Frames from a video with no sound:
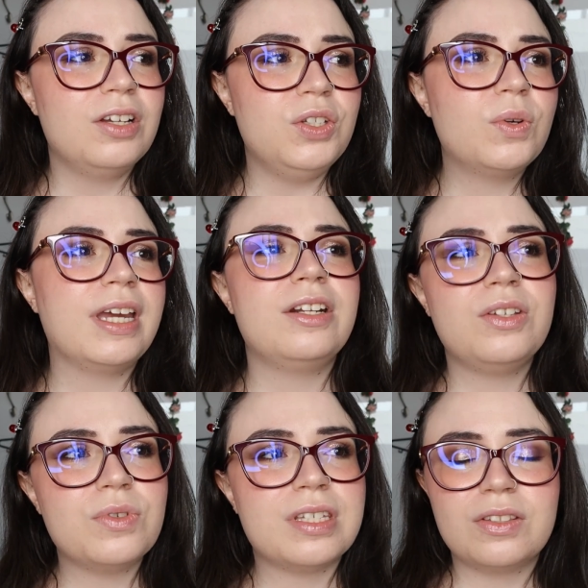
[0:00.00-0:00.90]
you can
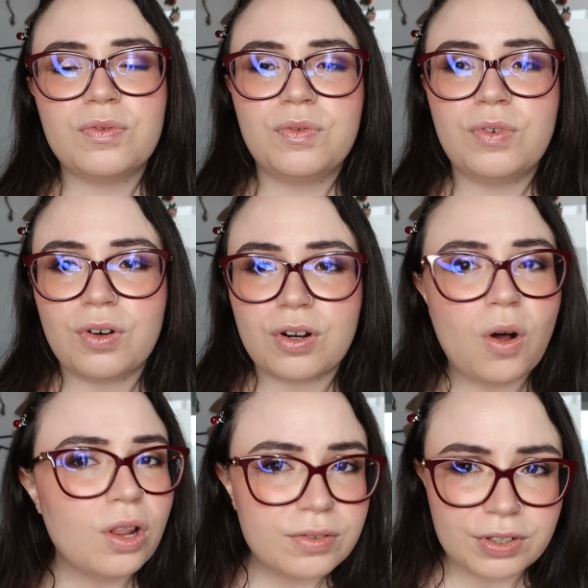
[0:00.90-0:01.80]
use it for
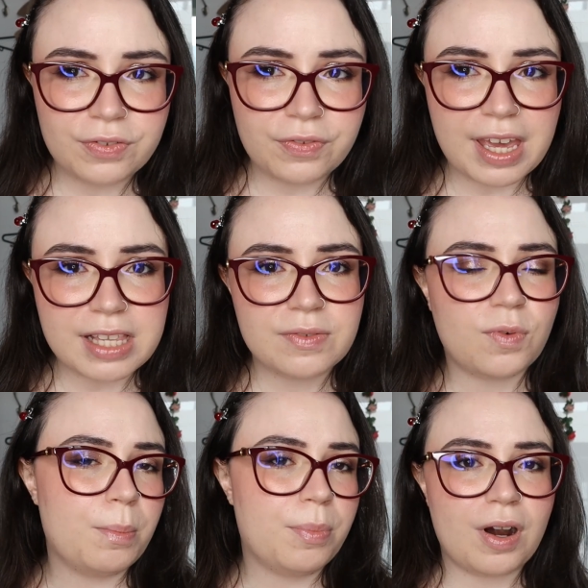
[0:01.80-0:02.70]
all over your face,
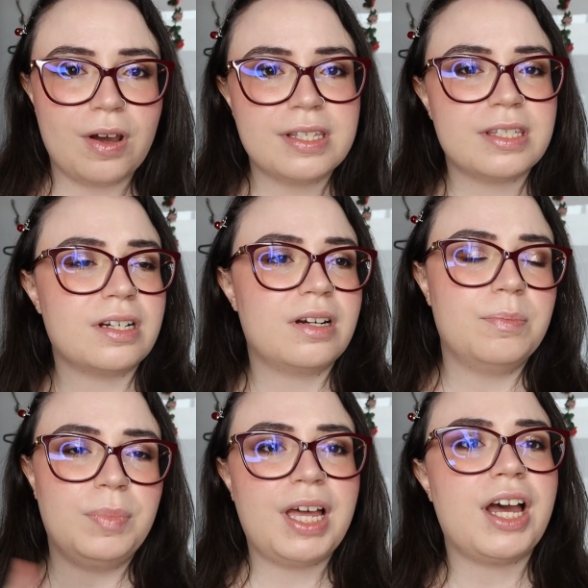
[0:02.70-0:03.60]
for bronzer,
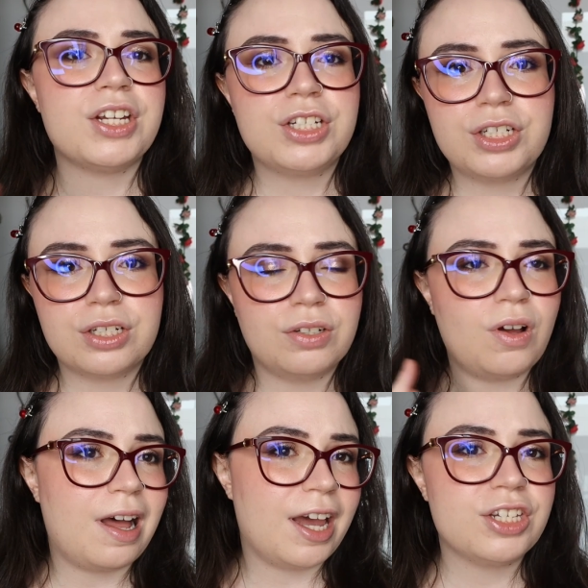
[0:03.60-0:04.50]
blush,
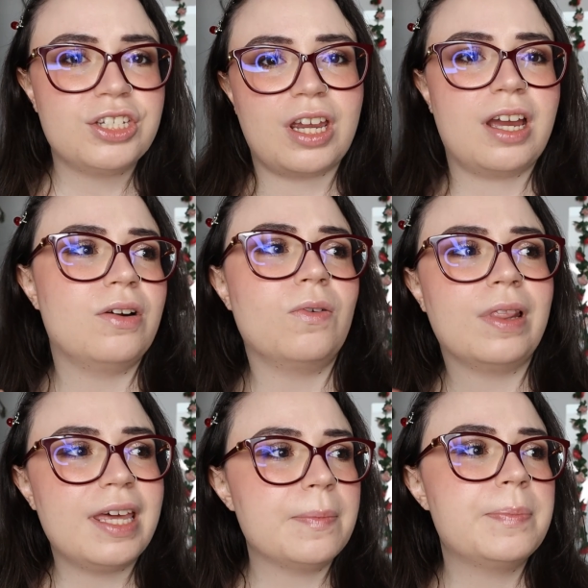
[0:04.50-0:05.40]

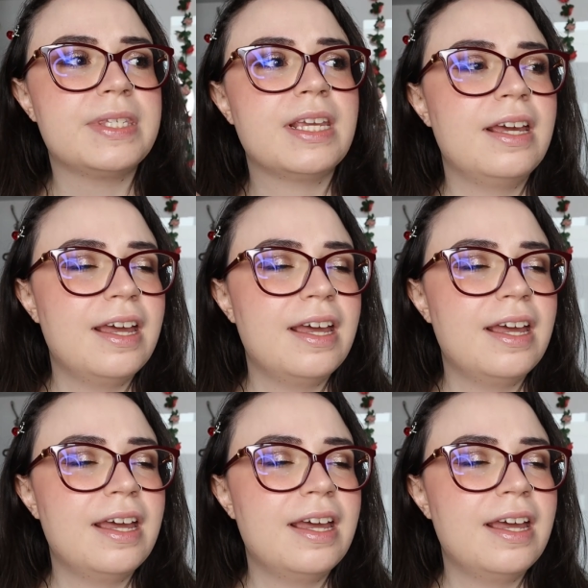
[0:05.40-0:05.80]
eyeshadow, lips,